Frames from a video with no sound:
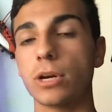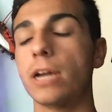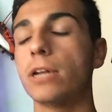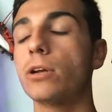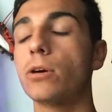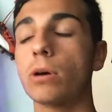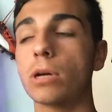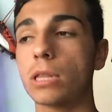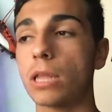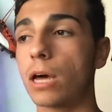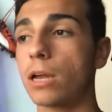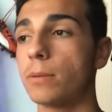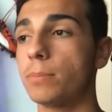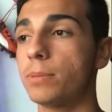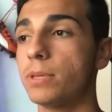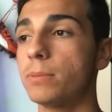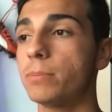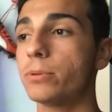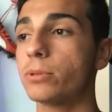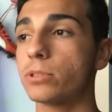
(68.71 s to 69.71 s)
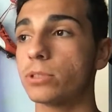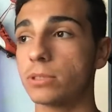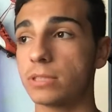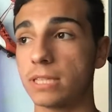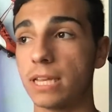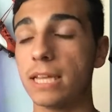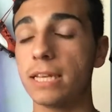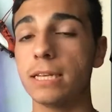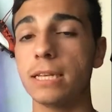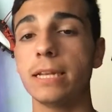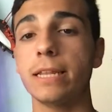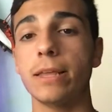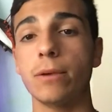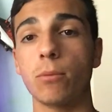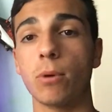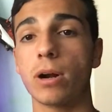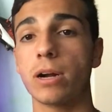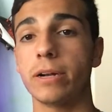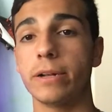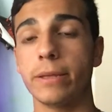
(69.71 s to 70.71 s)
I know a lot of people said they
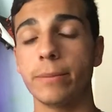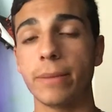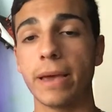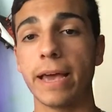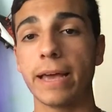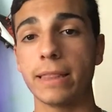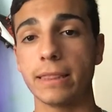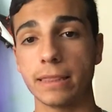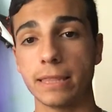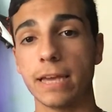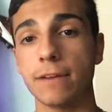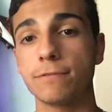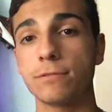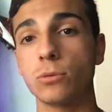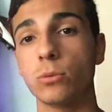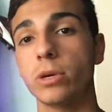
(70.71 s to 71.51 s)
wanted him at left